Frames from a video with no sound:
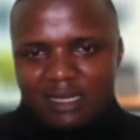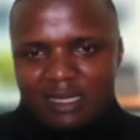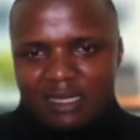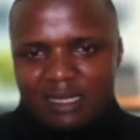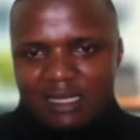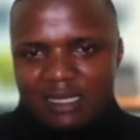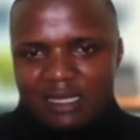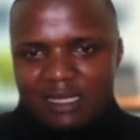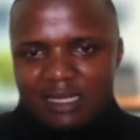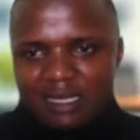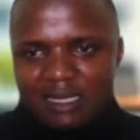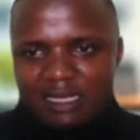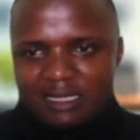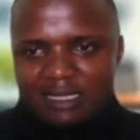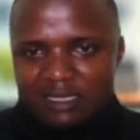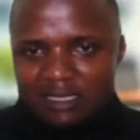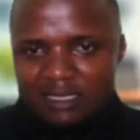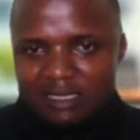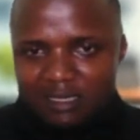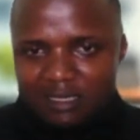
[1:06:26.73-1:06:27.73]

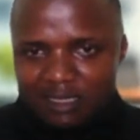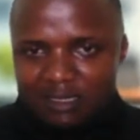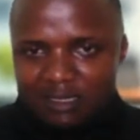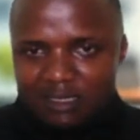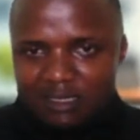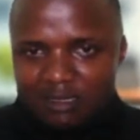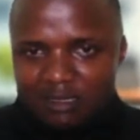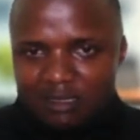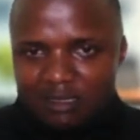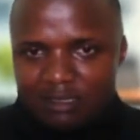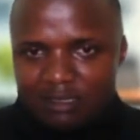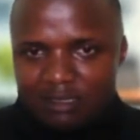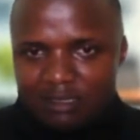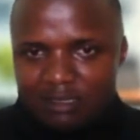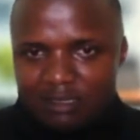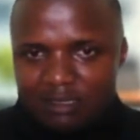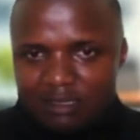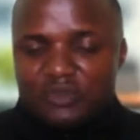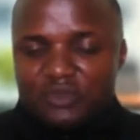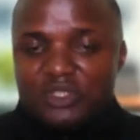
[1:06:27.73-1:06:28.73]
Let's
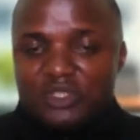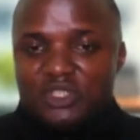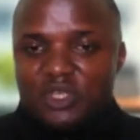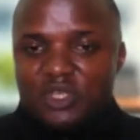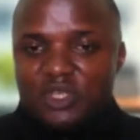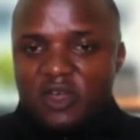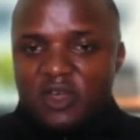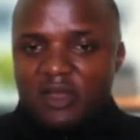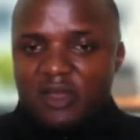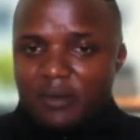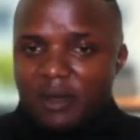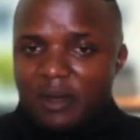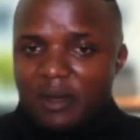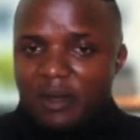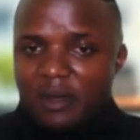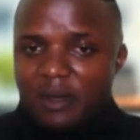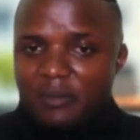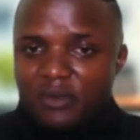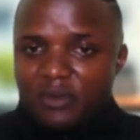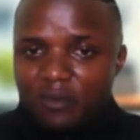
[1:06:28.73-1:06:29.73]
always resolve our
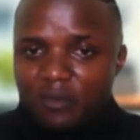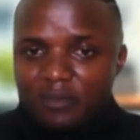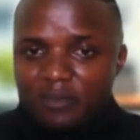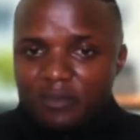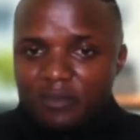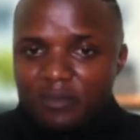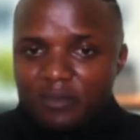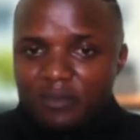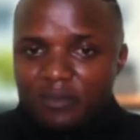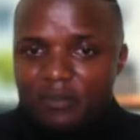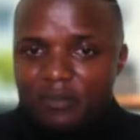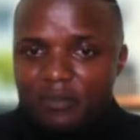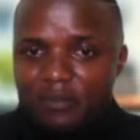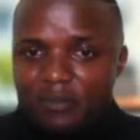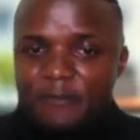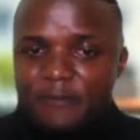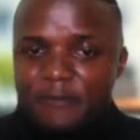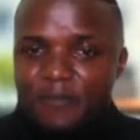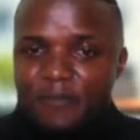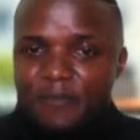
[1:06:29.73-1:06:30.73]
problems
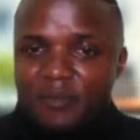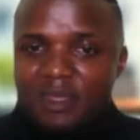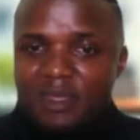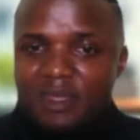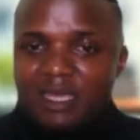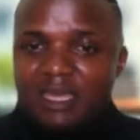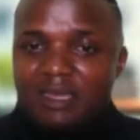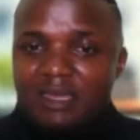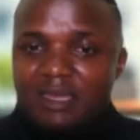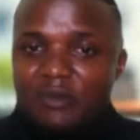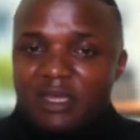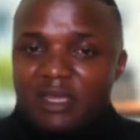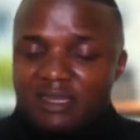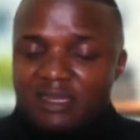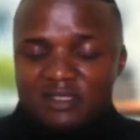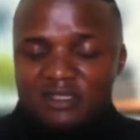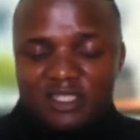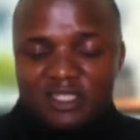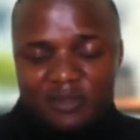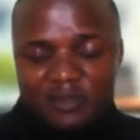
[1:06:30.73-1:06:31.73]
in a
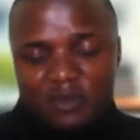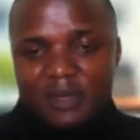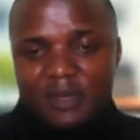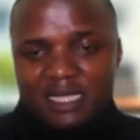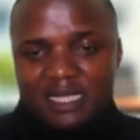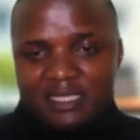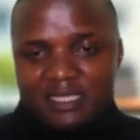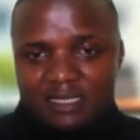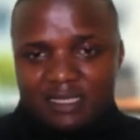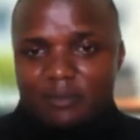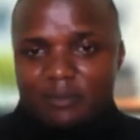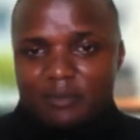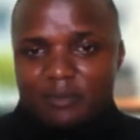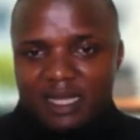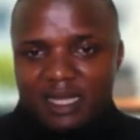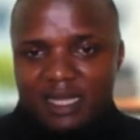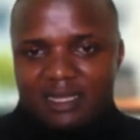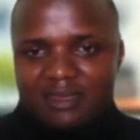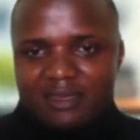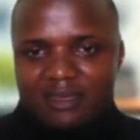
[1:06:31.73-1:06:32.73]
diplomatic
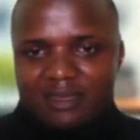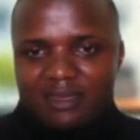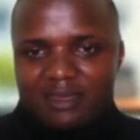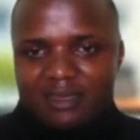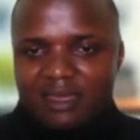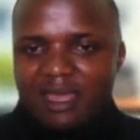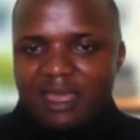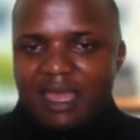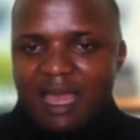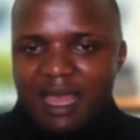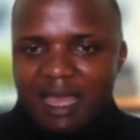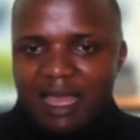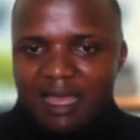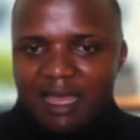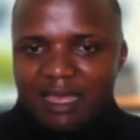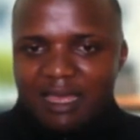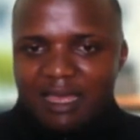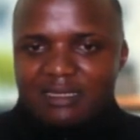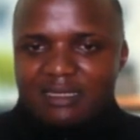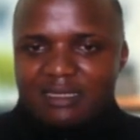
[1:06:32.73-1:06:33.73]
manner.
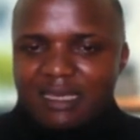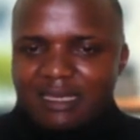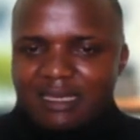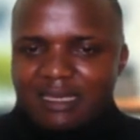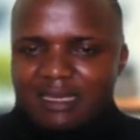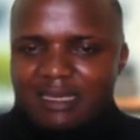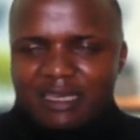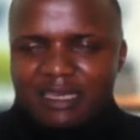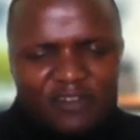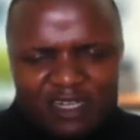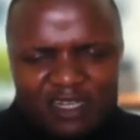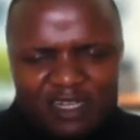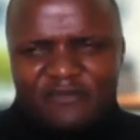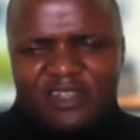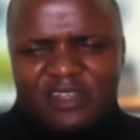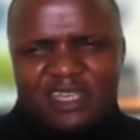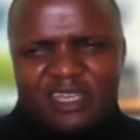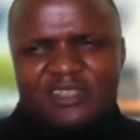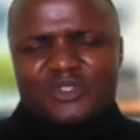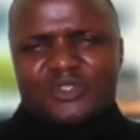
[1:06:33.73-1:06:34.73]
And even if the
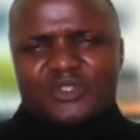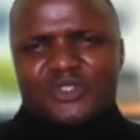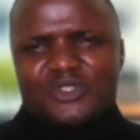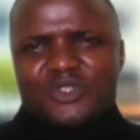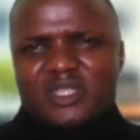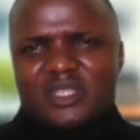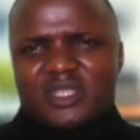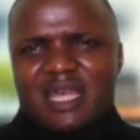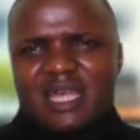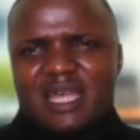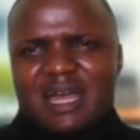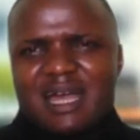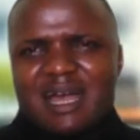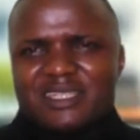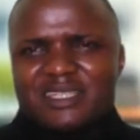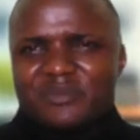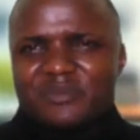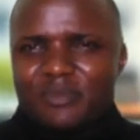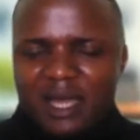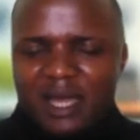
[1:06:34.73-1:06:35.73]
institutions are as
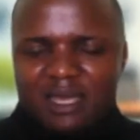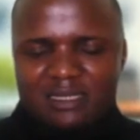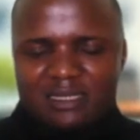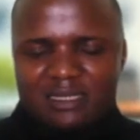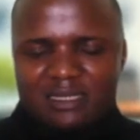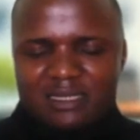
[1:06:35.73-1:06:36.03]
bad,